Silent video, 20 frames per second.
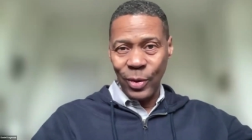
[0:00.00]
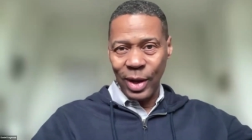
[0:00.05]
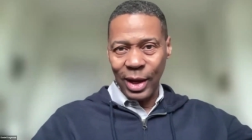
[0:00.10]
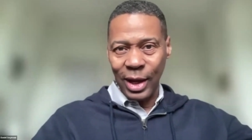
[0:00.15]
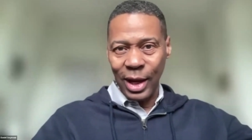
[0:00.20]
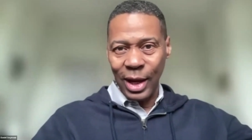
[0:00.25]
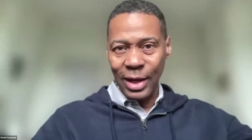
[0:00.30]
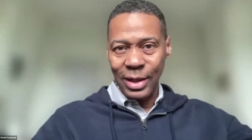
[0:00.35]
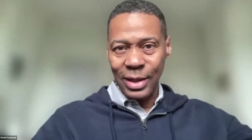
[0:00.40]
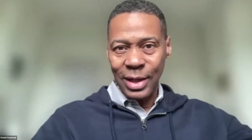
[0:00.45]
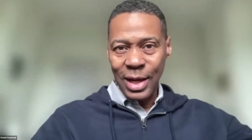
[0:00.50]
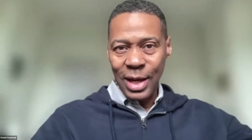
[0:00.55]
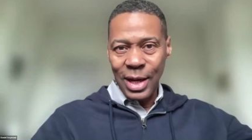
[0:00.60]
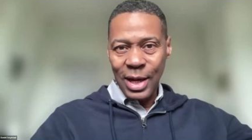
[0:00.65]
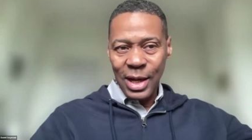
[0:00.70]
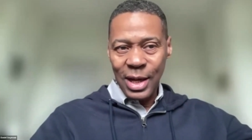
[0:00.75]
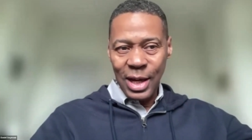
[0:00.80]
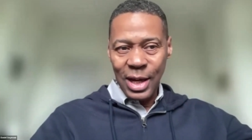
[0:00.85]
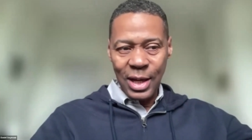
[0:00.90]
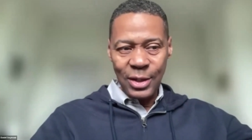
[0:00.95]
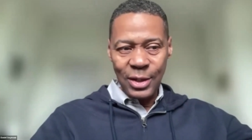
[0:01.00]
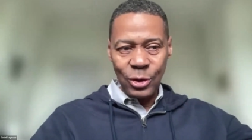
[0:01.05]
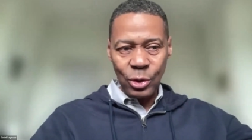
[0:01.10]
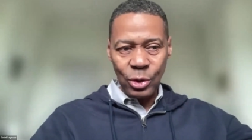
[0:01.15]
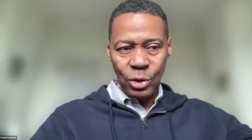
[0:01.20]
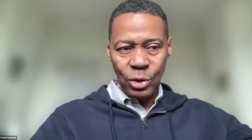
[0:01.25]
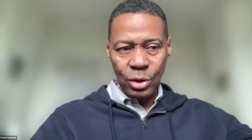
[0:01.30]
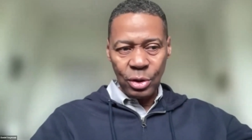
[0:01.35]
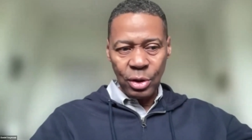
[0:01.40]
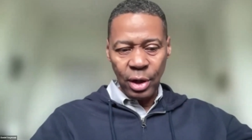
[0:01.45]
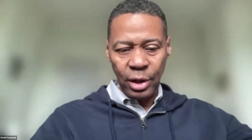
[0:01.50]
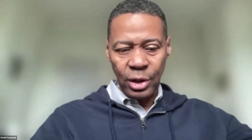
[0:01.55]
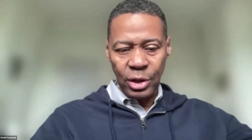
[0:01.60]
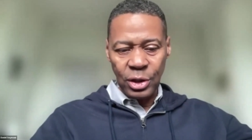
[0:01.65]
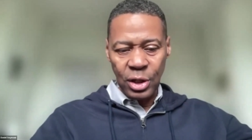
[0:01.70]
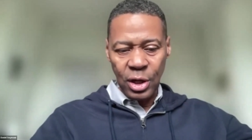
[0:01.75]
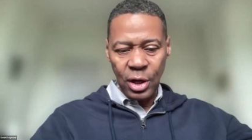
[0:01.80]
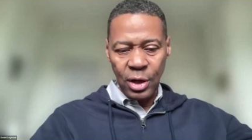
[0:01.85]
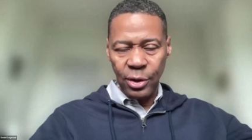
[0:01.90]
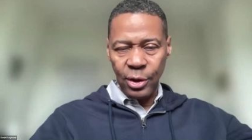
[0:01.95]
doing it, is to
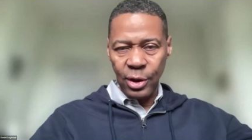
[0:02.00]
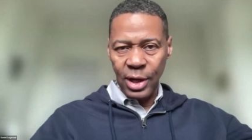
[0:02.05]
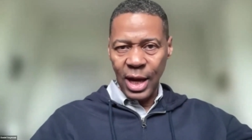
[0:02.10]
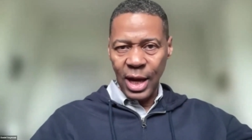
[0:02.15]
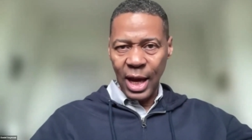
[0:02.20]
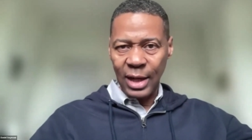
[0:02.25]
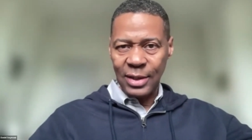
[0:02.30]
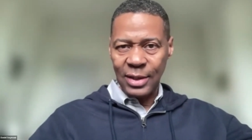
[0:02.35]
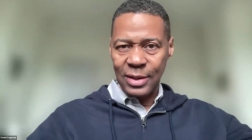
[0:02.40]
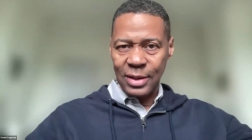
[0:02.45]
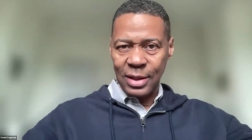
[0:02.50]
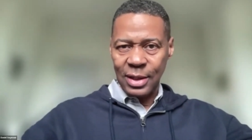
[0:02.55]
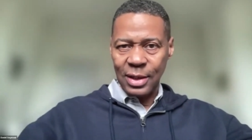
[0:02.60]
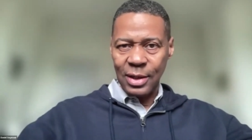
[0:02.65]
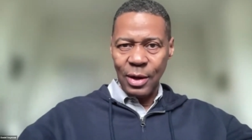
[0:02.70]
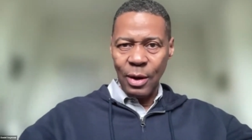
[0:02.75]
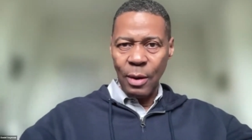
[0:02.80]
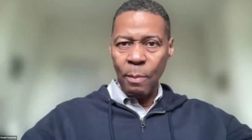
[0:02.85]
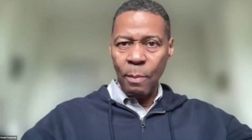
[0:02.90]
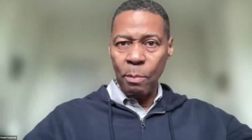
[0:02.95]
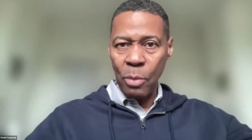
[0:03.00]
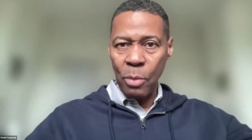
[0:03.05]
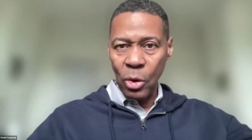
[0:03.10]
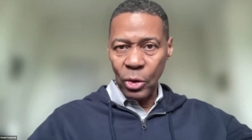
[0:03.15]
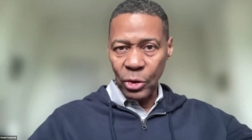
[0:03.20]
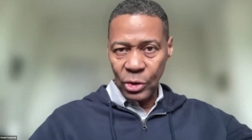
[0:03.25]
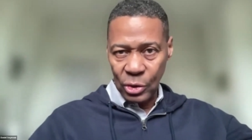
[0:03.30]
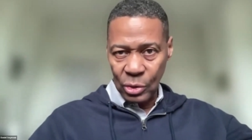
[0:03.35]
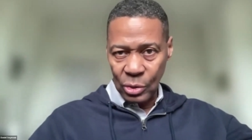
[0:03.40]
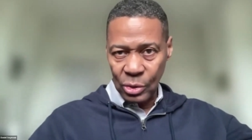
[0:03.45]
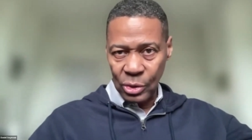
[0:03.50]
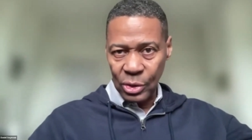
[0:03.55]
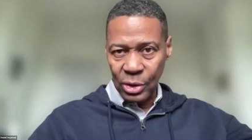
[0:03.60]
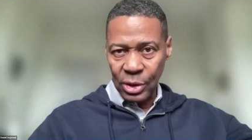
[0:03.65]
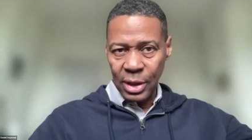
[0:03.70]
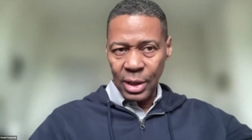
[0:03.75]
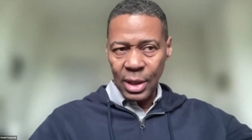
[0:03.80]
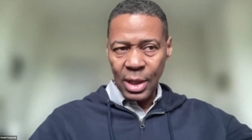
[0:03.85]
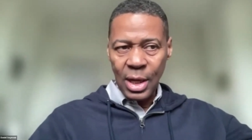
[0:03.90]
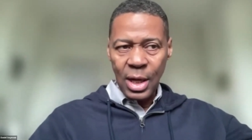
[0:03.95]
structure the next
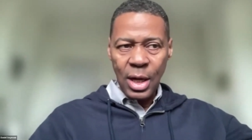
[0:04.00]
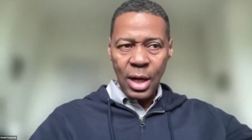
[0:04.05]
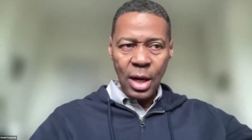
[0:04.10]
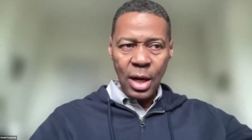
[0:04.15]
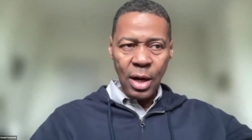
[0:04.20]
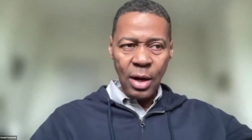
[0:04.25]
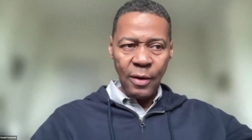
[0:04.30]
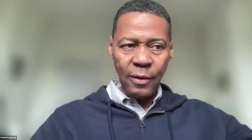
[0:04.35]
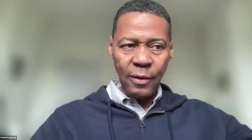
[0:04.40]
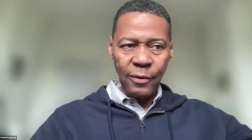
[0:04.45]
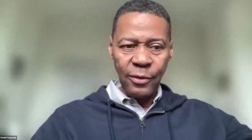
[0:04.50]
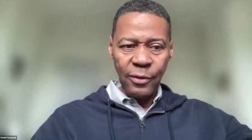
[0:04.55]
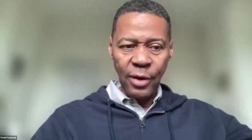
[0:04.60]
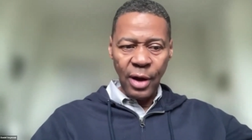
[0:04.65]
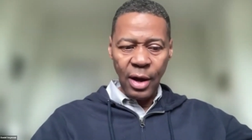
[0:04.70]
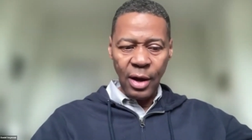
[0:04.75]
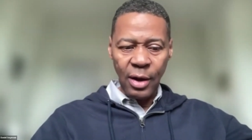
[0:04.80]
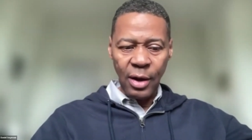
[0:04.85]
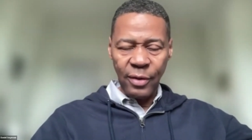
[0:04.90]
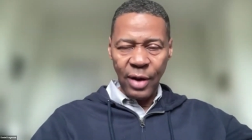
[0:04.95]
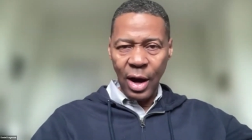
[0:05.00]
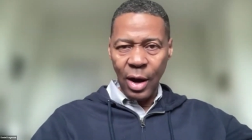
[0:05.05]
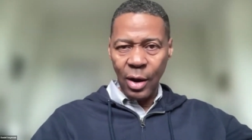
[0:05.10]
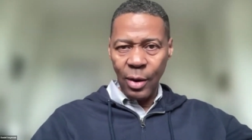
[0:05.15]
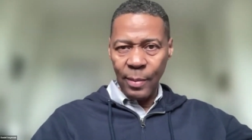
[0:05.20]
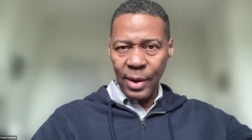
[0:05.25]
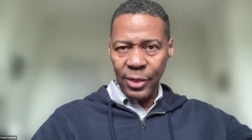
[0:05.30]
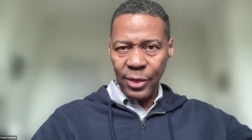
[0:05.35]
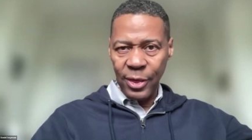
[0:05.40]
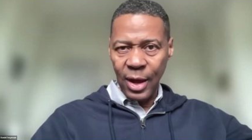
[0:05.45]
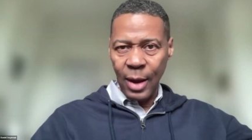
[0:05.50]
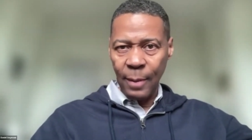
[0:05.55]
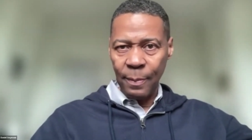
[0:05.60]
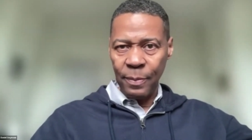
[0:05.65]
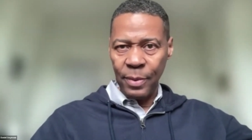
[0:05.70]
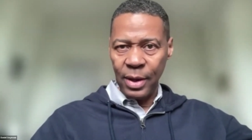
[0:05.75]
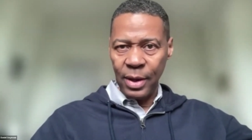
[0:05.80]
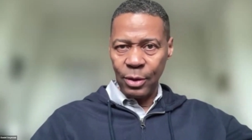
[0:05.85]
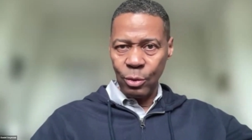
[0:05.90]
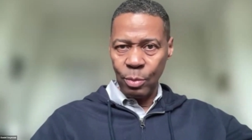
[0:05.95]
module of
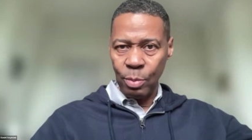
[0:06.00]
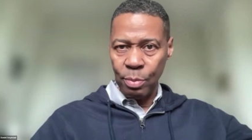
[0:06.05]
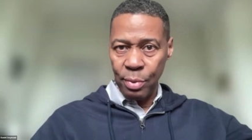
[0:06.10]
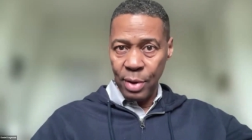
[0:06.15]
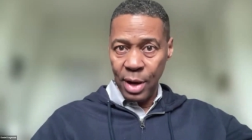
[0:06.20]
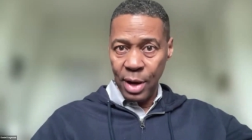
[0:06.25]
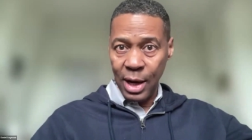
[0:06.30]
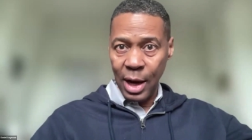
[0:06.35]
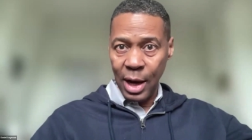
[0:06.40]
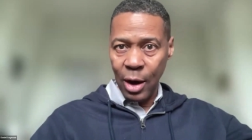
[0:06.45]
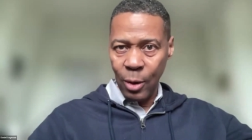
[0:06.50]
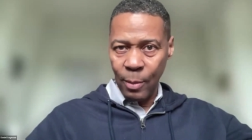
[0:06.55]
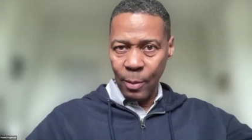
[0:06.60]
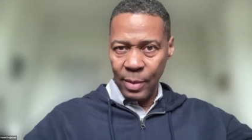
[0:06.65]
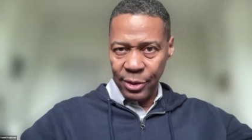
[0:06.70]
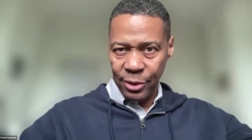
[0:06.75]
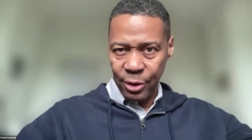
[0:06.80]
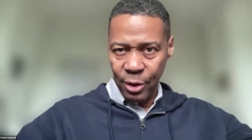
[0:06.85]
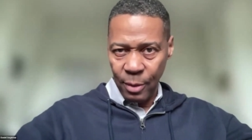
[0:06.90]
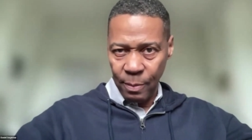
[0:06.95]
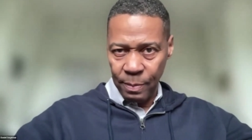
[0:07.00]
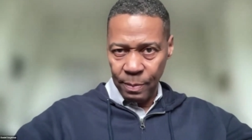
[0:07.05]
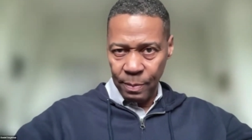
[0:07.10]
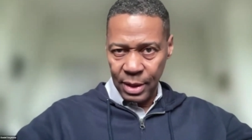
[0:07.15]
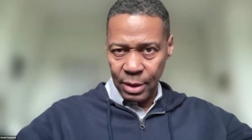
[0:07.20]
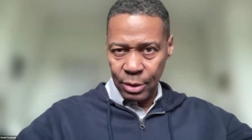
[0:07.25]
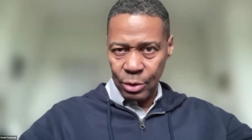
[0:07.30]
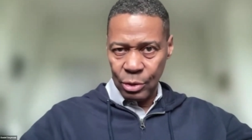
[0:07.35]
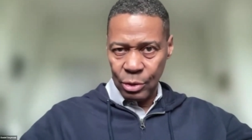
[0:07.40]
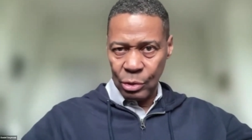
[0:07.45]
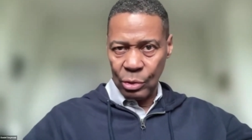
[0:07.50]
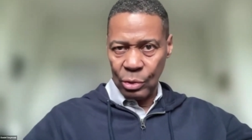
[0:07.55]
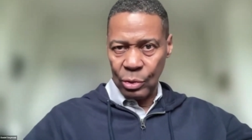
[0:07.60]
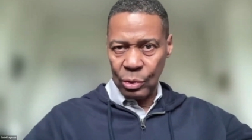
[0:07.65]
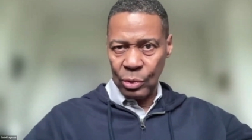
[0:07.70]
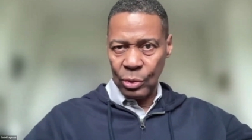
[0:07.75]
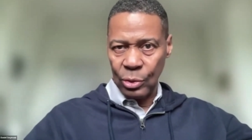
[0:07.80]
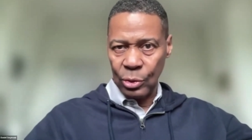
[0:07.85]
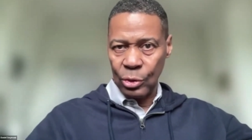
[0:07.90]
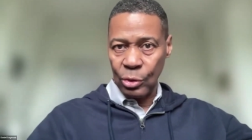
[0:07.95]
aromatherapy to bring aromatherapy
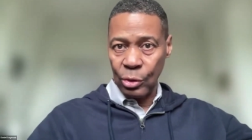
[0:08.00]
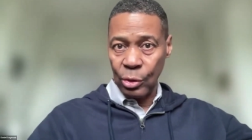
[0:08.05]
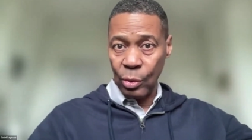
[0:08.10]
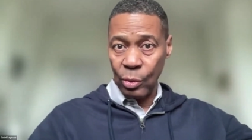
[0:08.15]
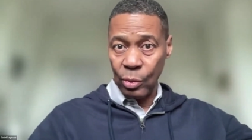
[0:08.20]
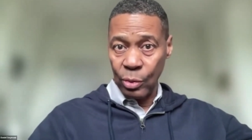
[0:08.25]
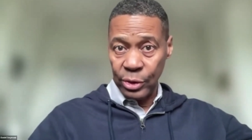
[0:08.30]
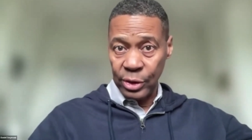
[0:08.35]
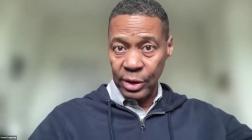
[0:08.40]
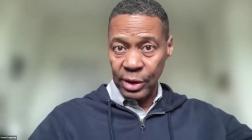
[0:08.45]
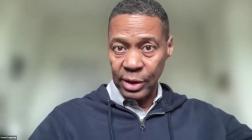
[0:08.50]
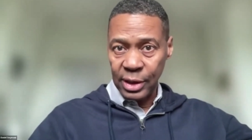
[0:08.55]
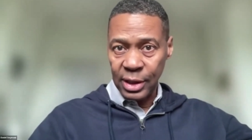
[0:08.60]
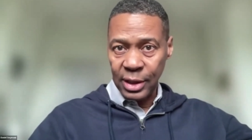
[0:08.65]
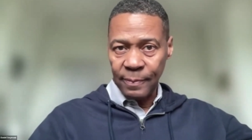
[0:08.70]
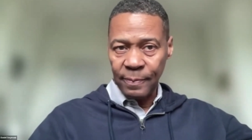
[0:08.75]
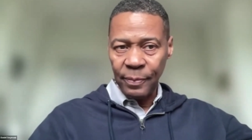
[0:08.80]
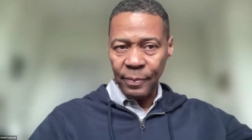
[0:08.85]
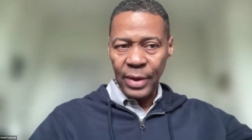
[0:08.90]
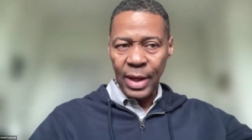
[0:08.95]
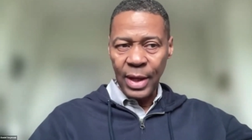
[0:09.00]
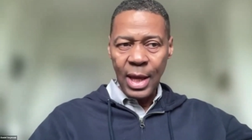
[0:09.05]
to the world